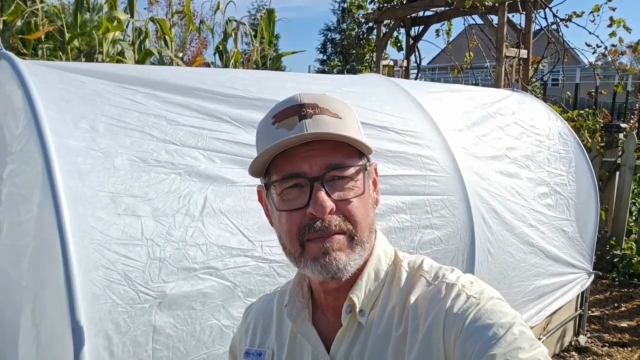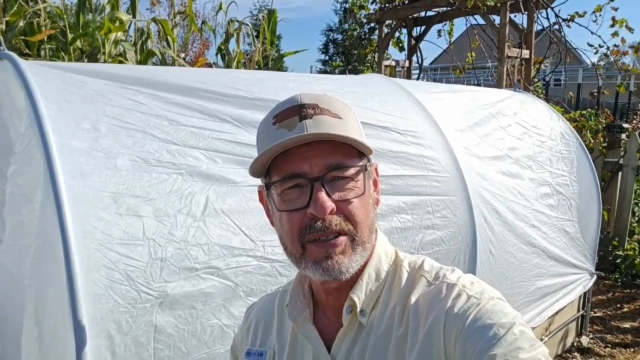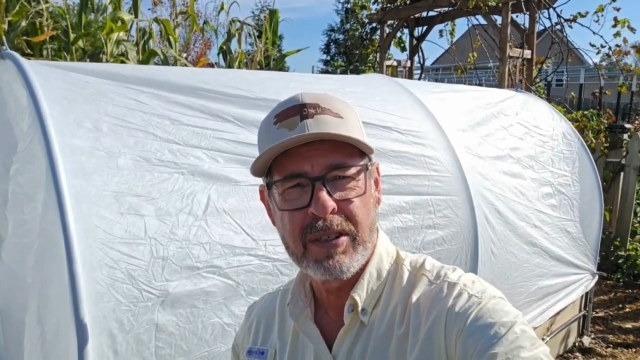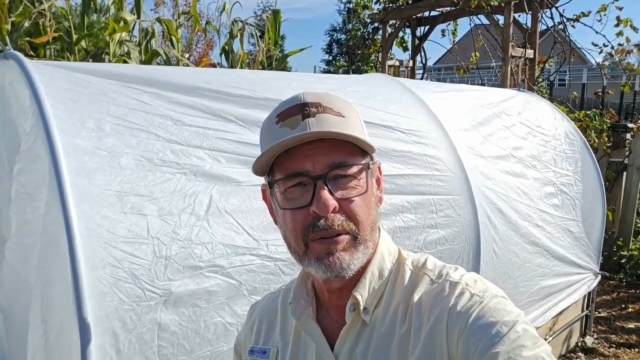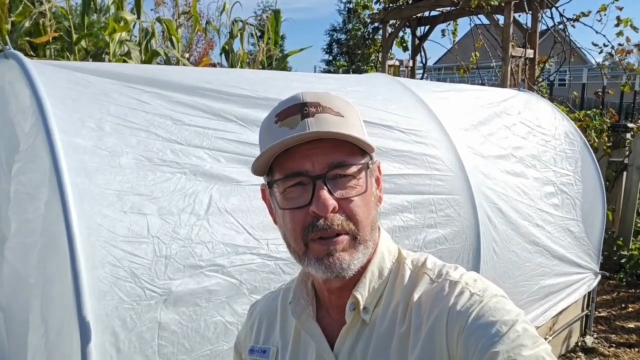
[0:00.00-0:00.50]

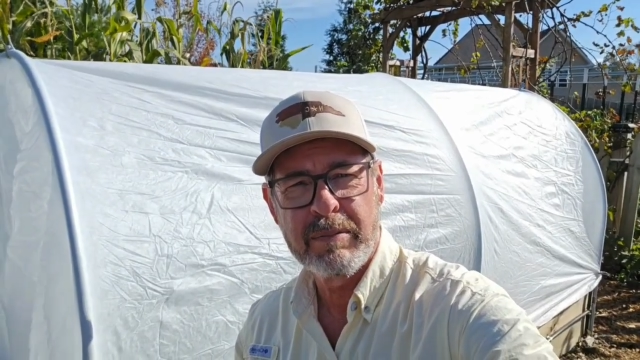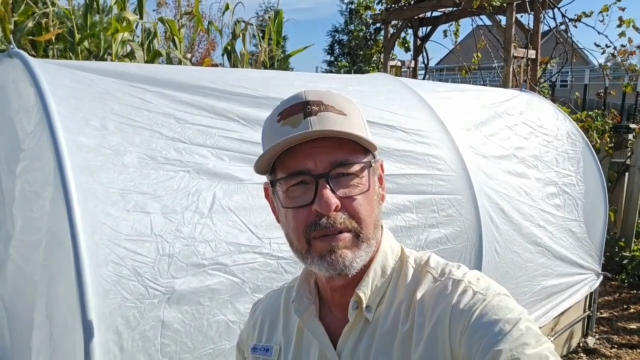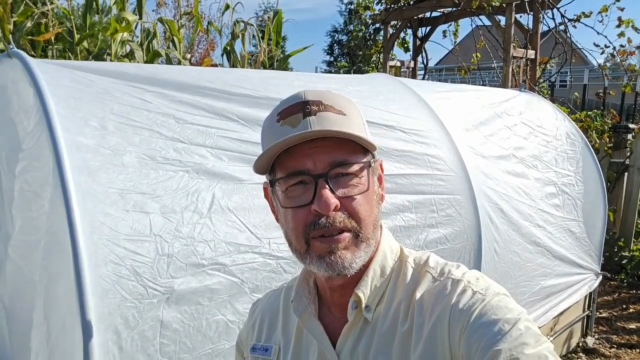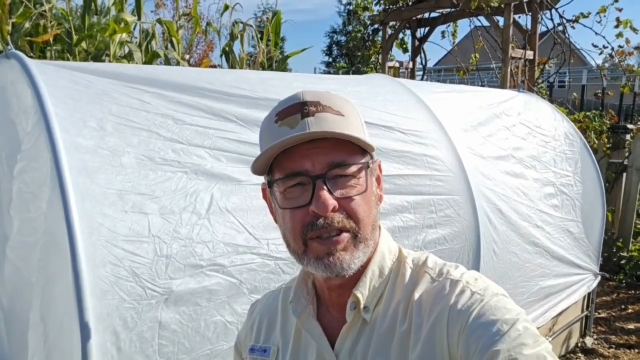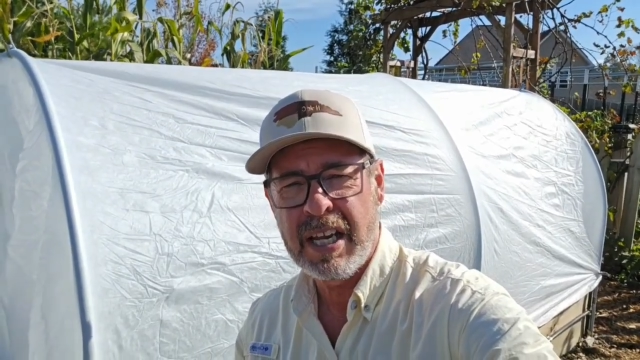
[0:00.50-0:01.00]
So
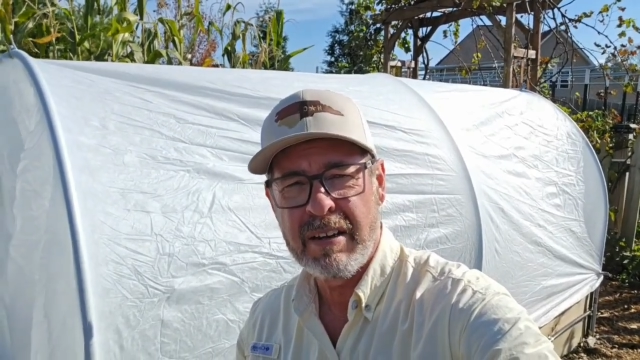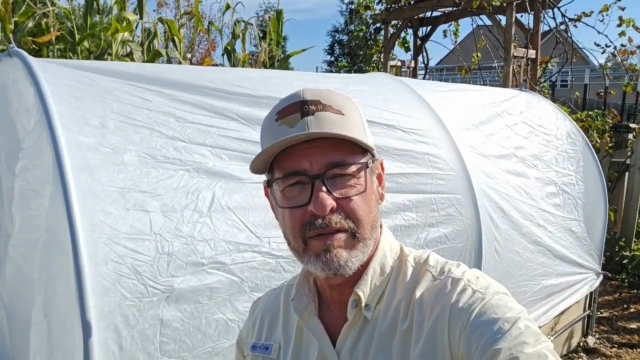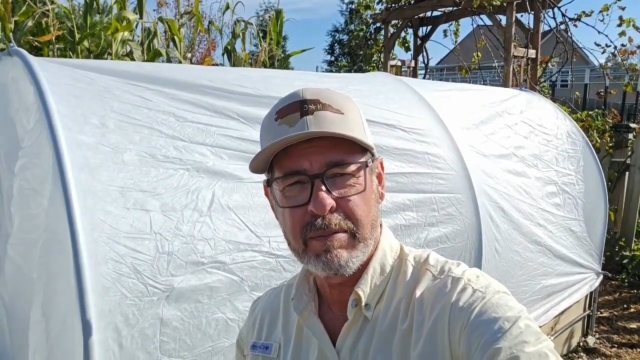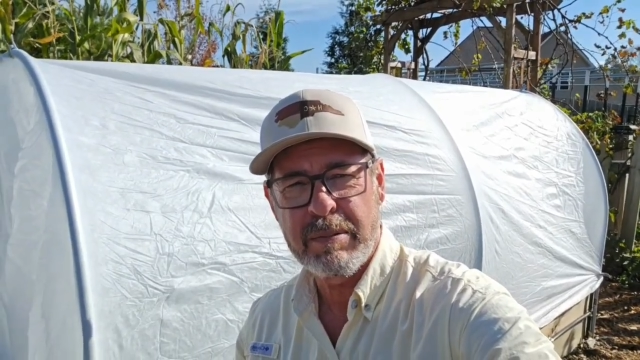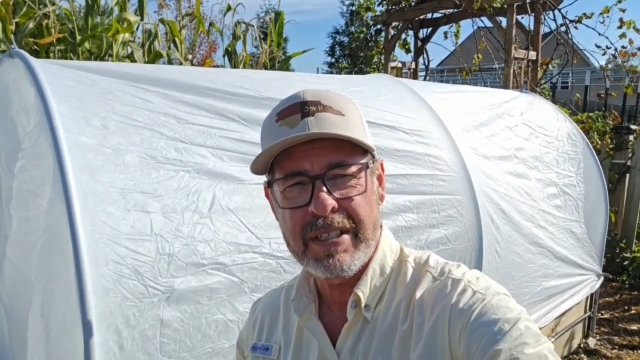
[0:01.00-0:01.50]
we're safe.
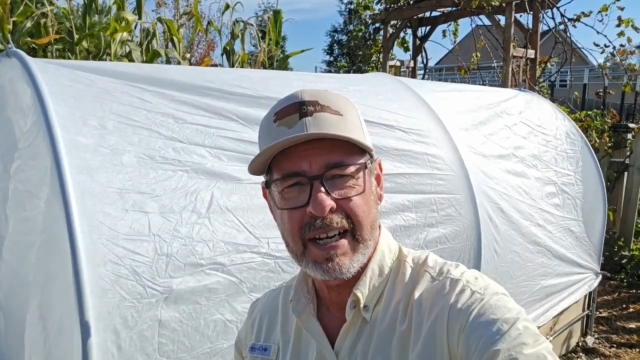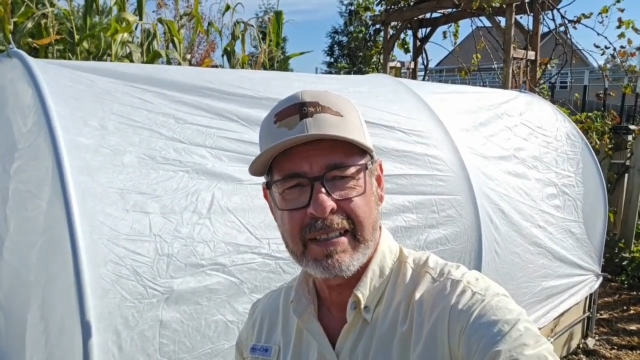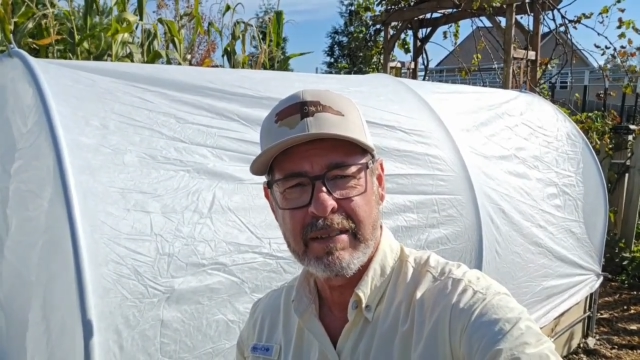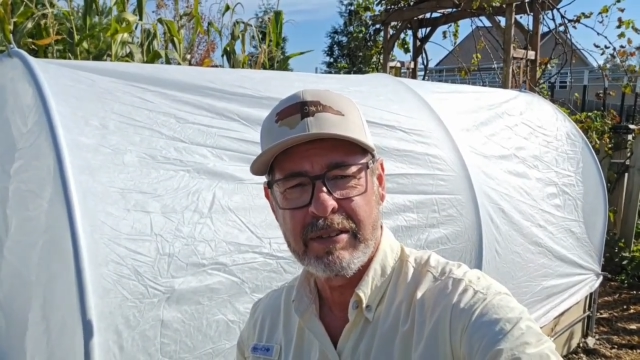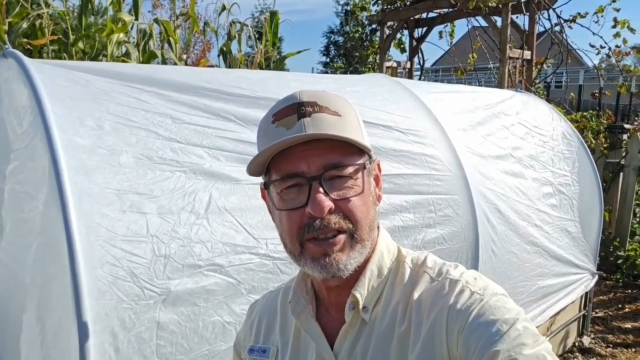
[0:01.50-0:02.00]
We're
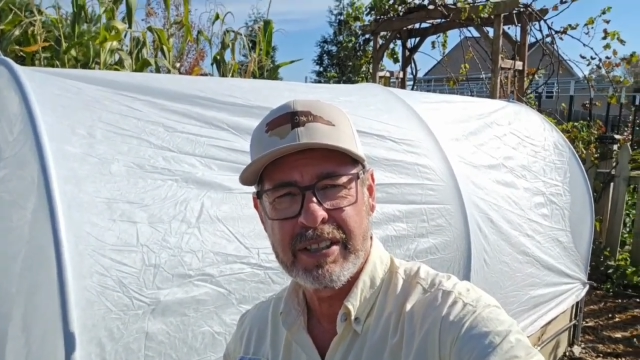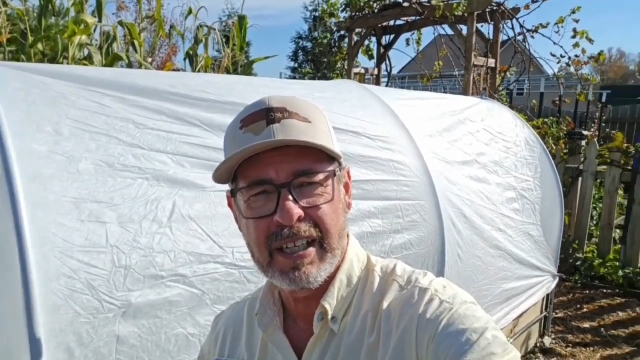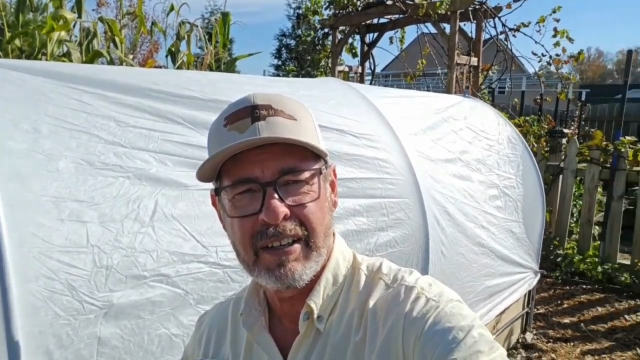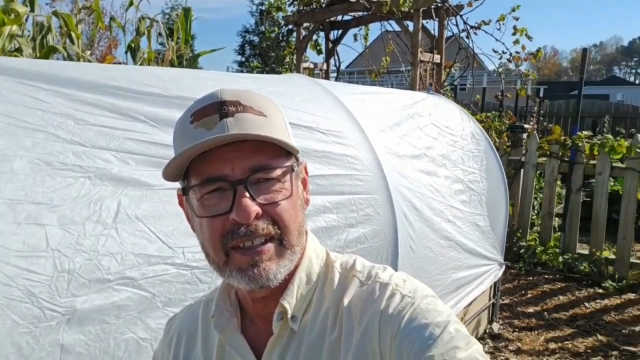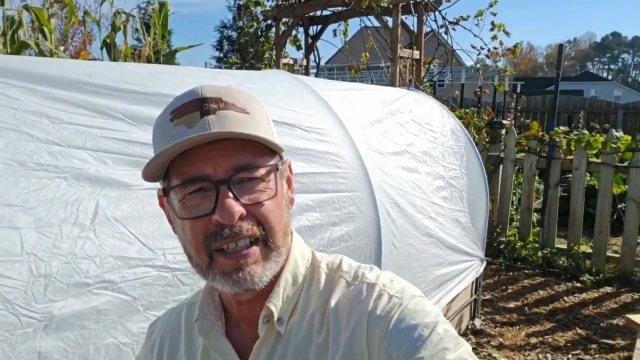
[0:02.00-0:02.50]
protected. We shouldn't
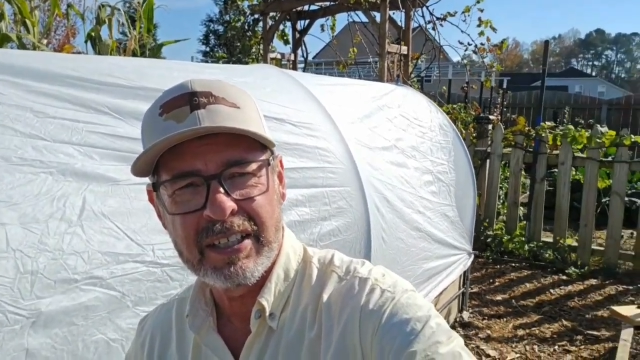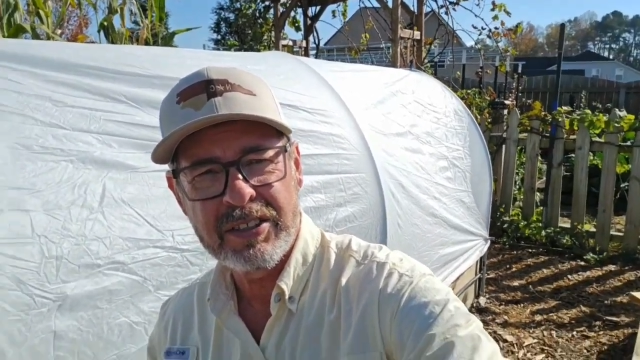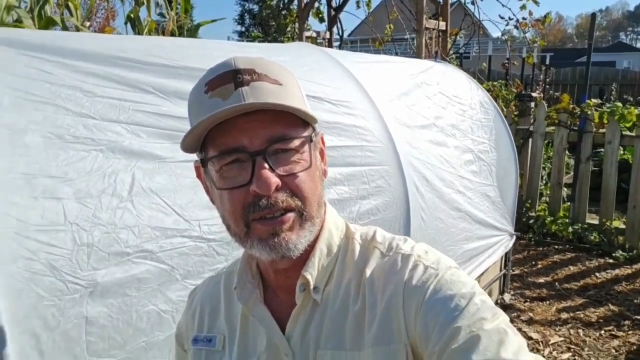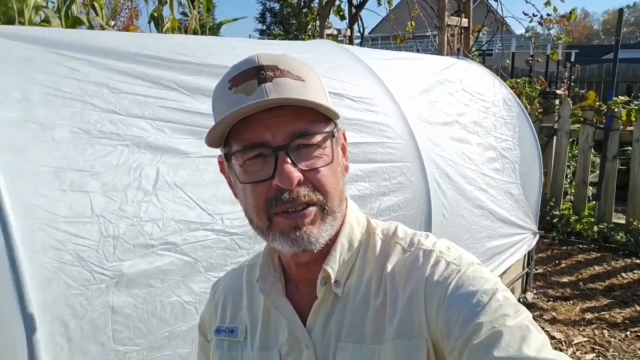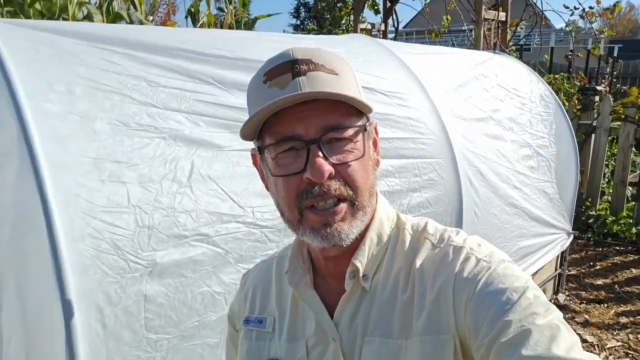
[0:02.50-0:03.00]
have any
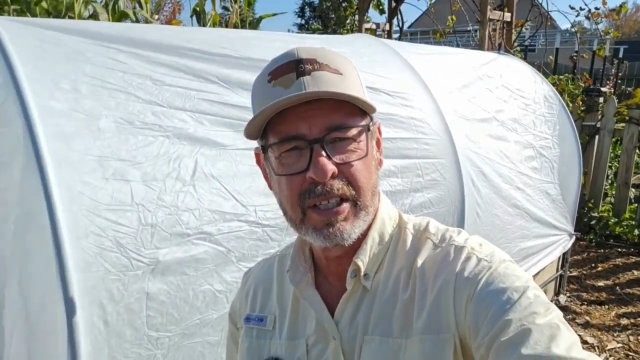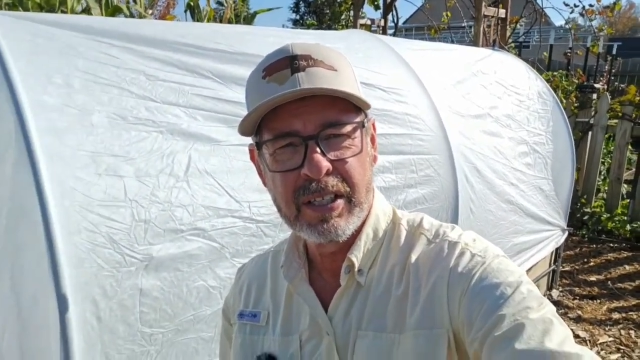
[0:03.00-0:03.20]
issues.